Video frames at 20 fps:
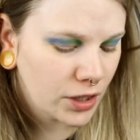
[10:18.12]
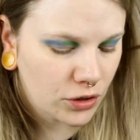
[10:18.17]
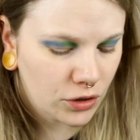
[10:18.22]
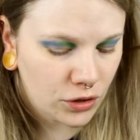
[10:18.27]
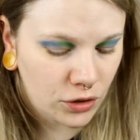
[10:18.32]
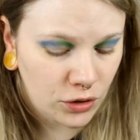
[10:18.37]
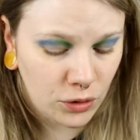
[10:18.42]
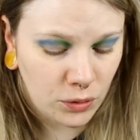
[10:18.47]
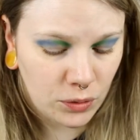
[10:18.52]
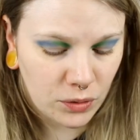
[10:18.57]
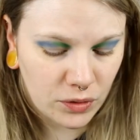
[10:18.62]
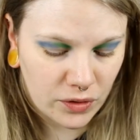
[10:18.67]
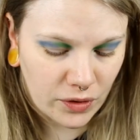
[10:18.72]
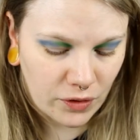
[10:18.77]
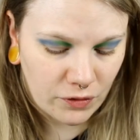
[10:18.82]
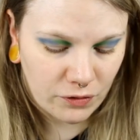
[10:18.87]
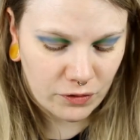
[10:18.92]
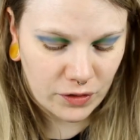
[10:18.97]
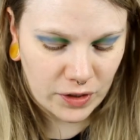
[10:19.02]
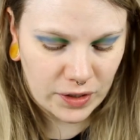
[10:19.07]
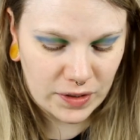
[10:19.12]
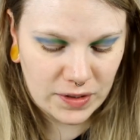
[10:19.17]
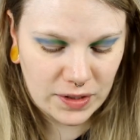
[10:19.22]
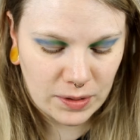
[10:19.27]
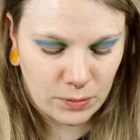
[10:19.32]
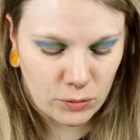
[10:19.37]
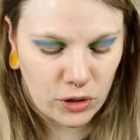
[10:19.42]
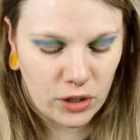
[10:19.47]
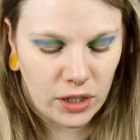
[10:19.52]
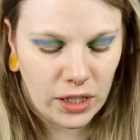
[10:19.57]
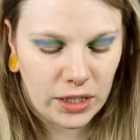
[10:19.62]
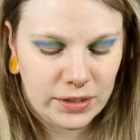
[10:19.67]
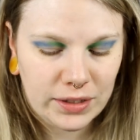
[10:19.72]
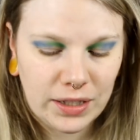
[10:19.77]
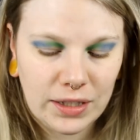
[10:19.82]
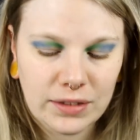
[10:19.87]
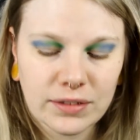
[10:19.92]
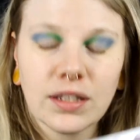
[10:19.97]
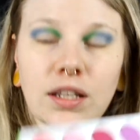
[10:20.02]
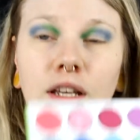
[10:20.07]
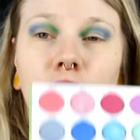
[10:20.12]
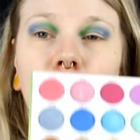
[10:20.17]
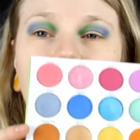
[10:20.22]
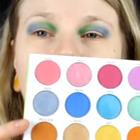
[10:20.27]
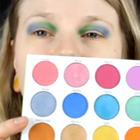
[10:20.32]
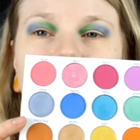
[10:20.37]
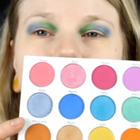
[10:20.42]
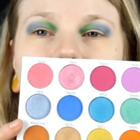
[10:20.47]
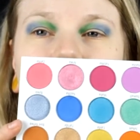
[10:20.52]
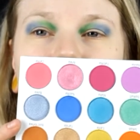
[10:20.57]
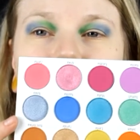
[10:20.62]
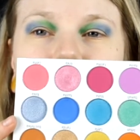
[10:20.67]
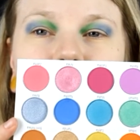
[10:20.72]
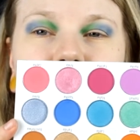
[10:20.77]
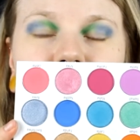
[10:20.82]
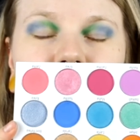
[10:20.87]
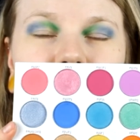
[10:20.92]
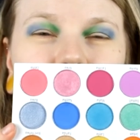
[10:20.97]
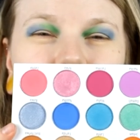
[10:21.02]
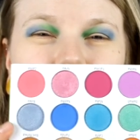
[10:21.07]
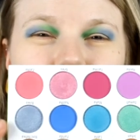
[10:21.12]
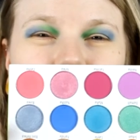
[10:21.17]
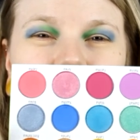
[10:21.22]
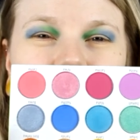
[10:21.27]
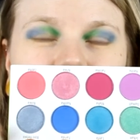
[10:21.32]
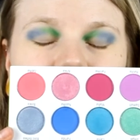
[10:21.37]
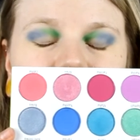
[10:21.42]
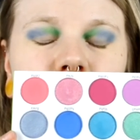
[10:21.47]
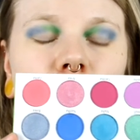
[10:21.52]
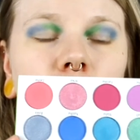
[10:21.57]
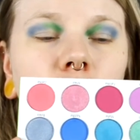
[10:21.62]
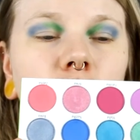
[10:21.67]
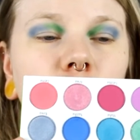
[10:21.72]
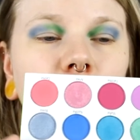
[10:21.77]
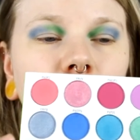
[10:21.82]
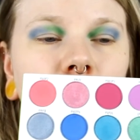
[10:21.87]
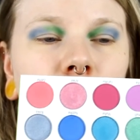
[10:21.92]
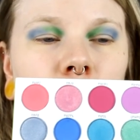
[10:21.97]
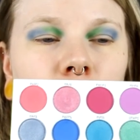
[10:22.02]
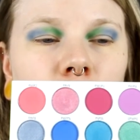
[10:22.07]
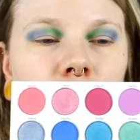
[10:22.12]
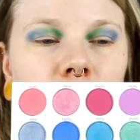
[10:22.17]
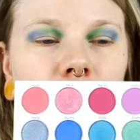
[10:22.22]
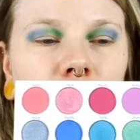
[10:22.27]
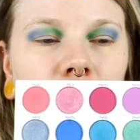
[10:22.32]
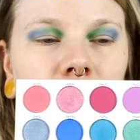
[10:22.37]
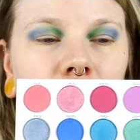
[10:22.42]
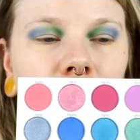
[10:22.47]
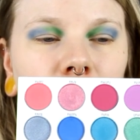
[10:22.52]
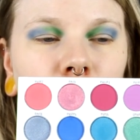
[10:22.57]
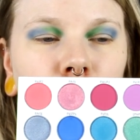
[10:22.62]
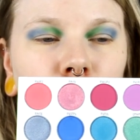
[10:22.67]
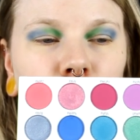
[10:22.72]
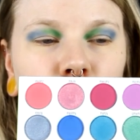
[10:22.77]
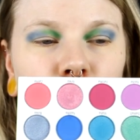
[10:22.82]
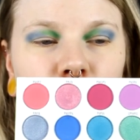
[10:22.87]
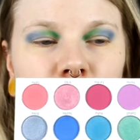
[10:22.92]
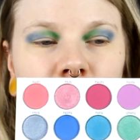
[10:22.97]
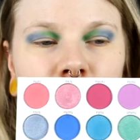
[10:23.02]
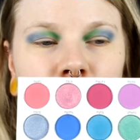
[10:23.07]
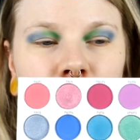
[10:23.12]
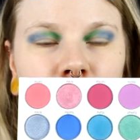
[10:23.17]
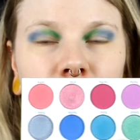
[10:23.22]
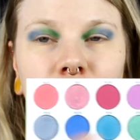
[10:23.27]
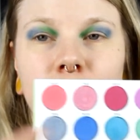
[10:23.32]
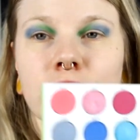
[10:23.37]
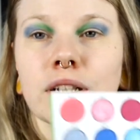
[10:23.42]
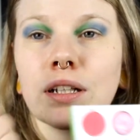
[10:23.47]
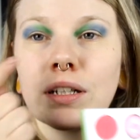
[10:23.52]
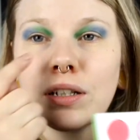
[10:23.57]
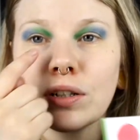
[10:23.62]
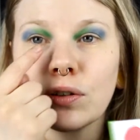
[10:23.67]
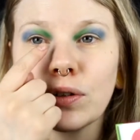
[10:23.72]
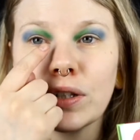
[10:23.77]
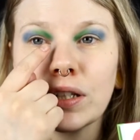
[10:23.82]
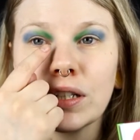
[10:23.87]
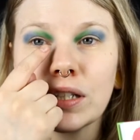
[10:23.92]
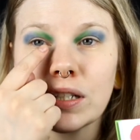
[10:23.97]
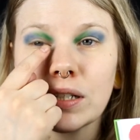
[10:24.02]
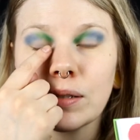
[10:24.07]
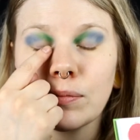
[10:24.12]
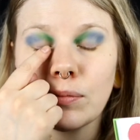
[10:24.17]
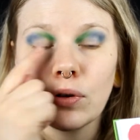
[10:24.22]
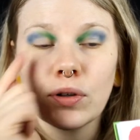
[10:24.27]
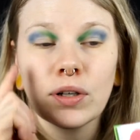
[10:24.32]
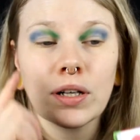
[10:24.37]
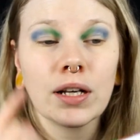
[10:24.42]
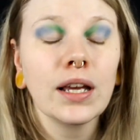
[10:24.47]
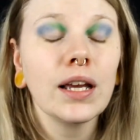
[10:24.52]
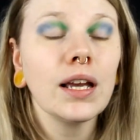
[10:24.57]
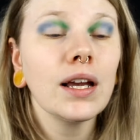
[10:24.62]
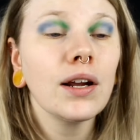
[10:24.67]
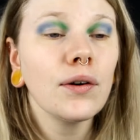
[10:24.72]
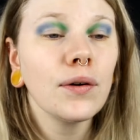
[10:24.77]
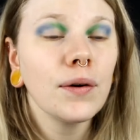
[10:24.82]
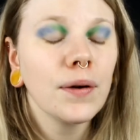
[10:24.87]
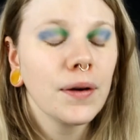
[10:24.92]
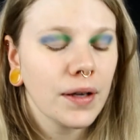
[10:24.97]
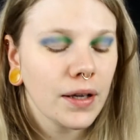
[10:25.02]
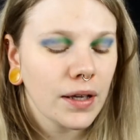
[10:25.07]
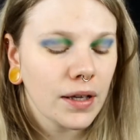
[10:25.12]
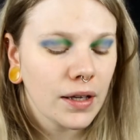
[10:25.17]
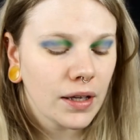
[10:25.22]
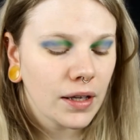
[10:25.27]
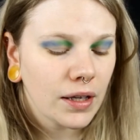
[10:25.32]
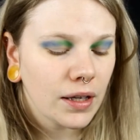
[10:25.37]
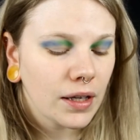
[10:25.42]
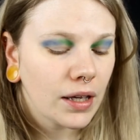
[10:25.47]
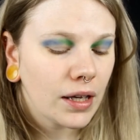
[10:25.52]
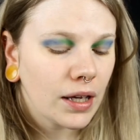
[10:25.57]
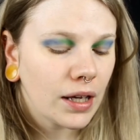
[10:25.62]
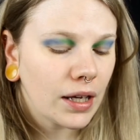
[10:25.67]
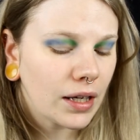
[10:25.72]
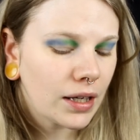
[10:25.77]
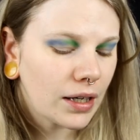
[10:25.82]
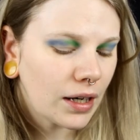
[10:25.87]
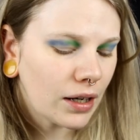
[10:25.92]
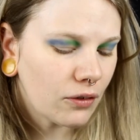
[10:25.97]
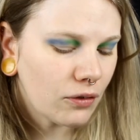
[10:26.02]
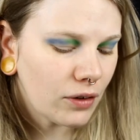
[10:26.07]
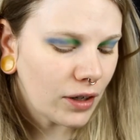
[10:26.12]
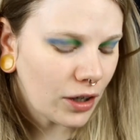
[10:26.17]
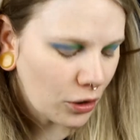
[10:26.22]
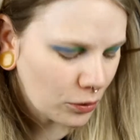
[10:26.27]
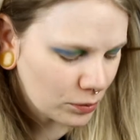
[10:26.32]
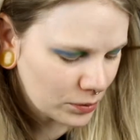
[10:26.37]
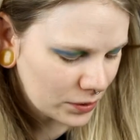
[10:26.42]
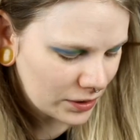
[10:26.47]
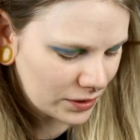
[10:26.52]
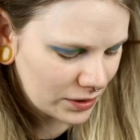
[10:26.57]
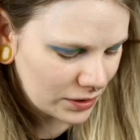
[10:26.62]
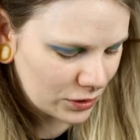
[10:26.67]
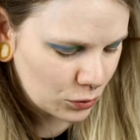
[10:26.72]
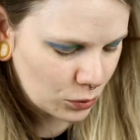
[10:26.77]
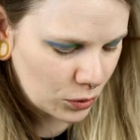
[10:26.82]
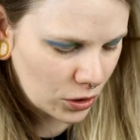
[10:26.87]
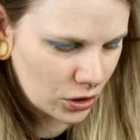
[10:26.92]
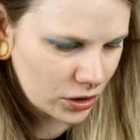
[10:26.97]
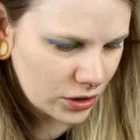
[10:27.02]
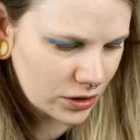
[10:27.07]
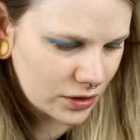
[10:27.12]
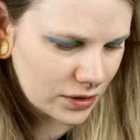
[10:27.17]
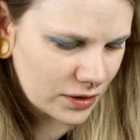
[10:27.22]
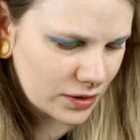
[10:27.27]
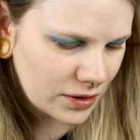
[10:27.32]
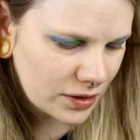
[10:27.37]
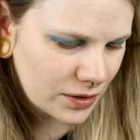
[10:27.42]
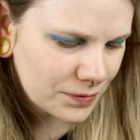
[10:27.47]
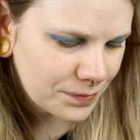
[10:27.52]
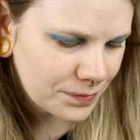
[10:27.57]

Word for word: to do something similar like that. So I will start with this dark shimmer, then blue shimmer, and then green shimmer in here. And I really hope that this works.